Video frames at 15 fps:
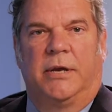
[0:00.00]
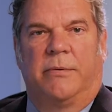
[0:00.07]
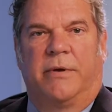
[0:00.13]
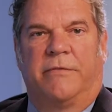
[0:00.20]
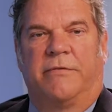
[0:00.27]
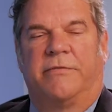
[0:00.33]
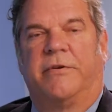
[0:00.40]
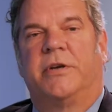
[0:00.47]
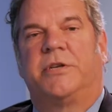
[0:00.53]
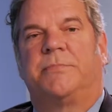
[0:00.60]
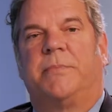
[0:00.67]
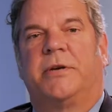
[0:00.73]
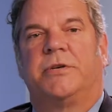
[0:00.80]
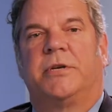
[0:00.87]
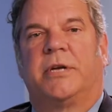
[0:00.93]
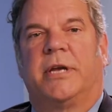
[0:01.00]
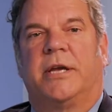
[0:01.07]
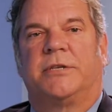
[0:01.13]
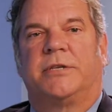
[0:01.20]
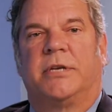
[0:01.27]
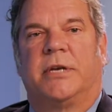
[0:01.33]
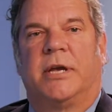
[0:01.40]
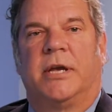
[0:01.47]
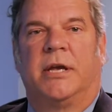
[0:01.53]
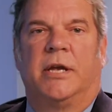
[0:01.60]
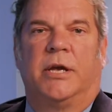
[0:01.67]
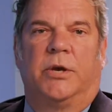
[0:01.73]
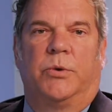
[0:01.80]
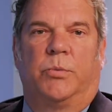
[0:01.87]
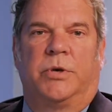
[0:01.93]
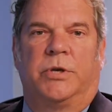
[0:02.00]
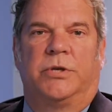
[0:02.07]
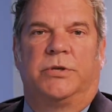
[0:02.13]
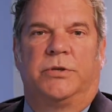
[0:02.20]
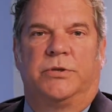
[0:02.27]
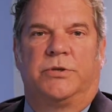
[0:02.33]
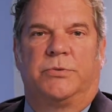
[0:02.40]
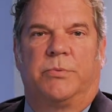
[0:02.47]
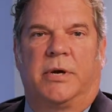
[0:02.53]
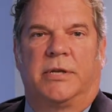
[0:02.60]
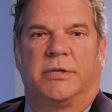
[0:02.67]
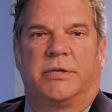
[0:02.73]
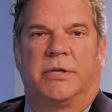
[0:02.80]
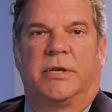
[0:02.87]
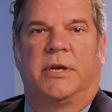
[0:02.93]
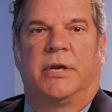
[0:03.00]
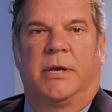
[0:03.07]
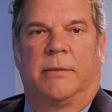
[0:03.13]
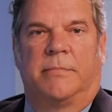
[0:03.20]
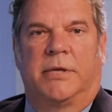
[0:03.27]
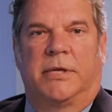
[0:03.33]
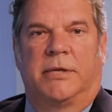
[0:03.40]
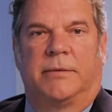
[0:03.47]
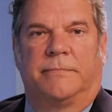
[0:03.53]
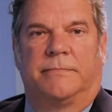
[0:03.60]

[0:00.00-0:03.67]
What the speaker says: We have a very special guest today, Wendy Sue Swanson, MD.